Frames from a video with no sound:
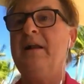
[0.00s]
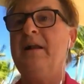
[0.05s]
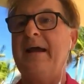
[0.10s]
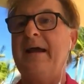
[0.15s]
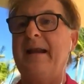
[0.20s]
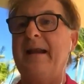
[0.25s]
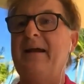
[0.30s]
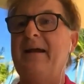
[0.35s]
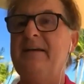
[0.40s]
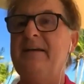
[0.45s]

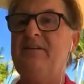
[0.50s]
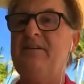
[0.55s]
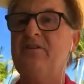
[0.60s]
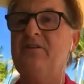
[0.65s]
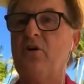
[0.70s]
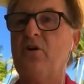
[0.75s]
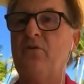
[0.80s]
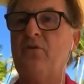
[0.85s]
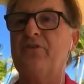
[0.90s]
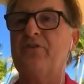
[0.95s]
And I need to
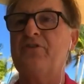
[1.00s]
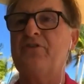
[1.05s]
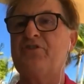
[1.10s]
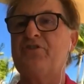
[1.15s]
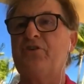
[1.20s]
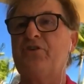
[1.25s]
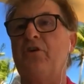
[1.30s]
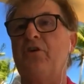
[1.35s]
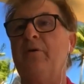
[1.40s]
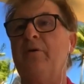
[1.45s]
know for
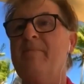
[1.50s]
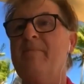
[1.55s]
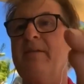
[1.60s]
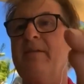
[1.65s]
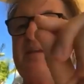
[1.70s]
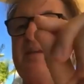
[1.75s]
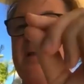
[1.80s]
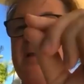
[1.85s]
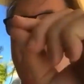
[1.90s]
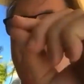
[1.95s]
sure
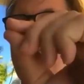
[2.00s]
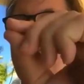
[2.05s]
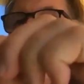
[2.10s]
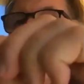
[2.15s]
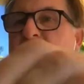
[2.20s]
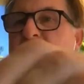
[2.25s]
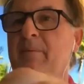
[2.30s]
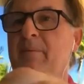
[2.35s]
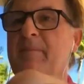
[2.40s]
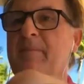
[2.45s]
that if you
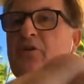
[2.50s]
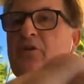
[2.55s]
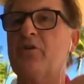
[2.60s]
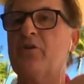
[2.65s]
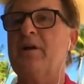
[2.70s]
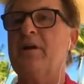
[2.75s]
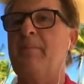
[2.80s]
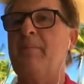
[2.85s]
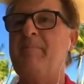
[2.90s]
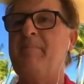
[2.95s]
tell me you're
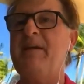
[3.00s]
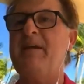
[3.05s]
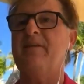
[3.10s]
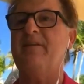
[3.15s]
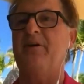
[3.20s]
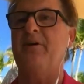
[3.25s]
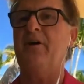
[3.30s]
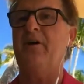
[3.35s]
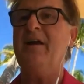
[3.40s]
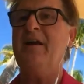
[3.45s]
going to be
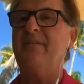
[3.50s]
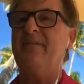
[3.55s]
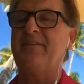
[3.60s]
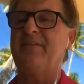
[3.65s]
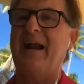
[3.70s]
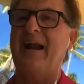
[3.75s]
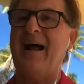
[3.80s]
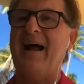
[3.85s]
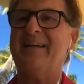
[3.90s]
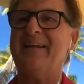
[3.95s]
there, that
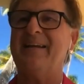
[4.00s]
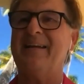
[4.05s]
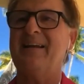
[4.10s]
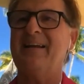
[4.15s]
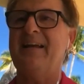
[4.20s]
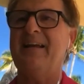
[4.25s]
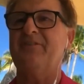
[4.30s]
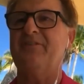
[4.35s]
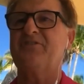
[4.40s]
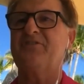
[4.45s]
I can
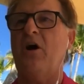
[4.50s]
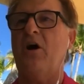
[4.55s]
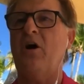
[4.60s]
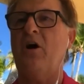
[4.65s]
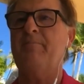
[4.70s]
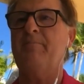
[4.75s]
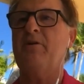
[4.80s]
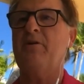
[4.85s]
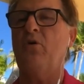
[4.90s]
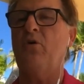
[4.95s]
let
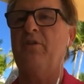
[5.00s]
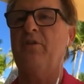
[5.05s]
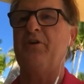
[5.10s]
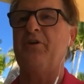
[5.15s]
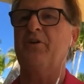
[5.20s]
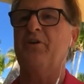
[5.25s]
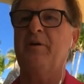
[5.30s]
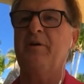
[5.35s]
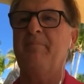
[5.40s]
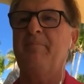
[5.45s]
Tom know that
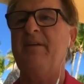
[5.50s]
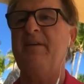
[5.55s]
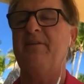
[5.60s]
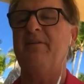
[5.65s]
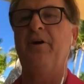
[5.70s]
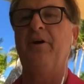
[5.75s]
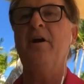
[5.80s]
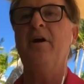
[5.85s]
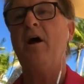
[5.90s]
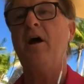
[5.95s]
you're going to be
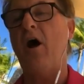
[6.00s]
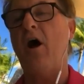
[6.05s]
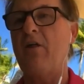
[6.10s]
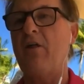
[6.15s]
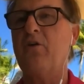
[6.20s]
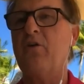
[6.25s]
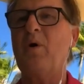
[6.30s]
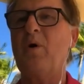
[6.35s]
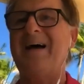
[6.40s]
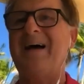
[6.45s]
there.
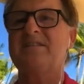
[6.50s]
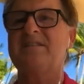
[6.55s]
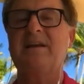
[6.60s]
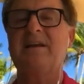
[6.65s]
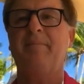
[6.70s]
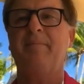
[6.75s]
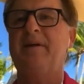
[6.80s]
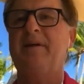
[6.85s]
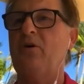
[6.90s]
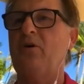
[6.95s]
Otherwise,
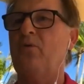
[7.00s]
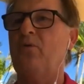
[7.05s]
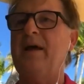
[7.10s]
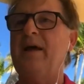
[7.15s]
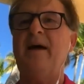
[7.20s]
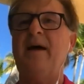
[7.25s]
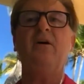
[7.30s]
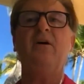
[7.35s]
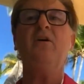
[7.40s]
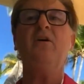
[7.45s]
let me know
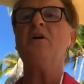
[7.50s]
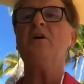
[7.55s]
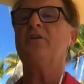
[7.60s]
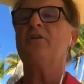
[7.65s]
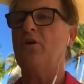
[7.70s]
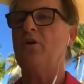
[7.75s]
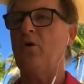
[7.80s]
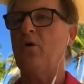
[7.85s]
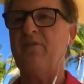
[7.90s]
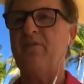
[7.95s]
now.
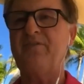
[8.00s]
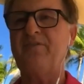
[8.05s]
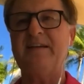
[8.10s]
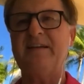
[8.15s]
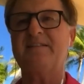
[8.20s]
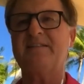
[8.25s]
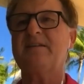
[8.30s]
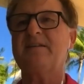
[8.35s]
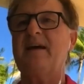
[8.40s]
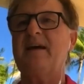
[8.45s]
No
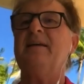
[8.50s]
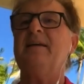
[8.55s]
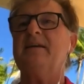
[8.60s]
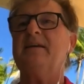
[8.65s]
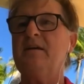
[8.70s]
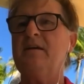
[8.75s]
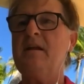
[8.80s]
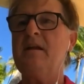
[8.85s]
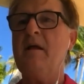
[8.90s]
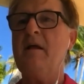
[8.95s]
offense
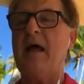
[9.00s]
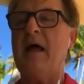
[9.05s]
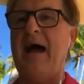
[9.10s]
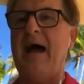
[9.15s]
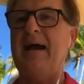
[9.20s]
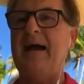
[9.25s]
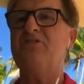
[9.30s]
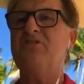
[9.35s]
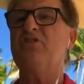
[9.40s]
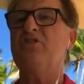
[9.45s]
taken.
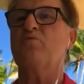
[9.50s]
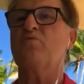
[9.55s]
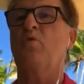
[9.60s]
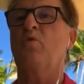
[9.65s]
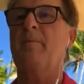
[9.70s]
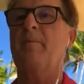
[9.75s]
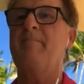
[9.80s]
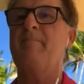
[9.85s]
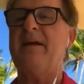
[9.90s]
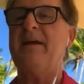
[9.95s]
I just
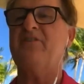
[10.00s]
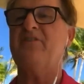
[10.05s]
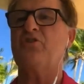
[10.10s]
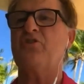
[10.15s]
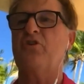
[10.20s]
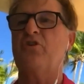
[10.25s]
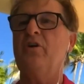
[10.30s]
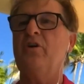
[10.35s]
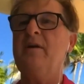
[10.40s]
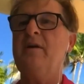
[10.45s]
want to make
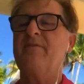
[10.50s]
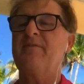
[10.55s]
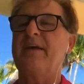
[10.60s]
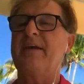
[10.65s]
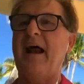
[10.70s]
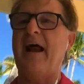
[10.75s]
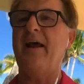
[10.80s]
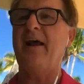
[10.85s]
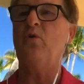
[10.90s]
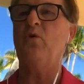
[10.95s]
sure that
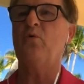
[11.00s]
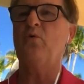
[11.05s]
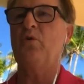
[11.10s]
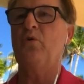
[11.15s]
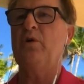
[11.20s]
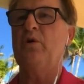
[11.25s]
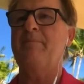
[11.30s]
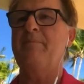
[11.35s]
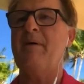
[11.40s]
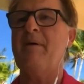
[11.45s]
I don't
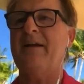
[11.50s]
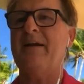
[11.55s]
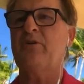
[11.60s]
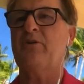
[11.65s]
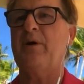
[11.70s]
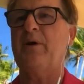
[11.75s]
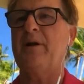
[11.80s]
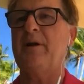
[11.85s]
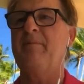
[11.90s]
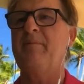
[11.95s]
ruin my
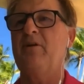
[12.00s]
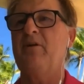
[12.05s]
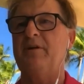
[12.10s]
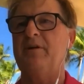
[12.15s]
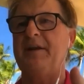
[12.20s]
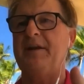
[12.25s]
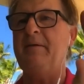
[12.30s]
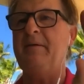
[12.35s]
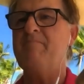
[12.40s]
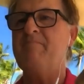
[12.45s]

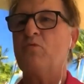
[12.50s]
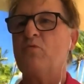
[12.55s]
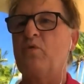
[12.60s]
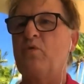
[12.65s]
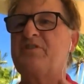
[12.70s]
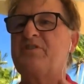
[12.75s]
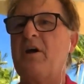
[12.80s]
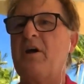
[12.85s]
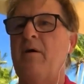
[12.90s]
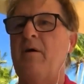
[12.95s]
credibility with
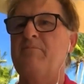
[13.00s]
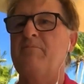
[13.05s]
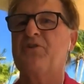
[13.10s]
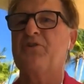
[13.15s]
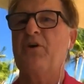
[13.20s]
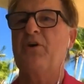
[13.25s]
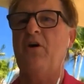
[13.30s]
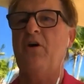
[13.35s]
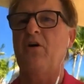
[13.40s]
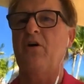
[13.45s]
Tom
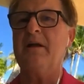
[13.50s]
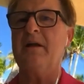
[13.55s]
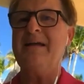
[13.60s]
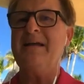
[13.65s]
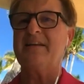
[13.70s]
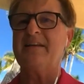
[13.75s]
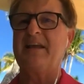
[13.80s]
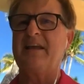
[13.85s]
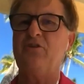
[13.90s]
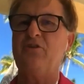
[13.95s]
Truong.
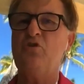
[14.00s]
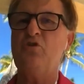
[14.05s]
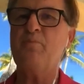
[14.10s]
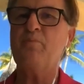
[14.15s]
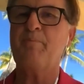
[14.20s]
Can you